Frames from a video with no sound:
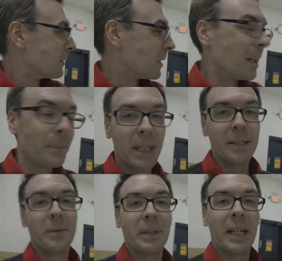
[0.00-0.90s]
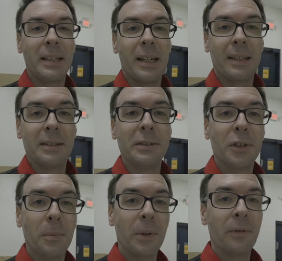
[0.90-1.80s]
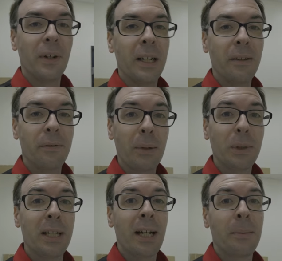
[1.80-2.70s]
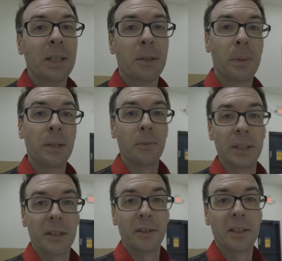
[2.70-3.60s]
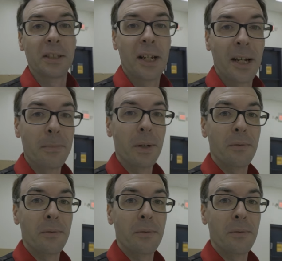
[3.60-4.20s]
for I mine own gain knowledge should profane if I would time expend with such a snipe,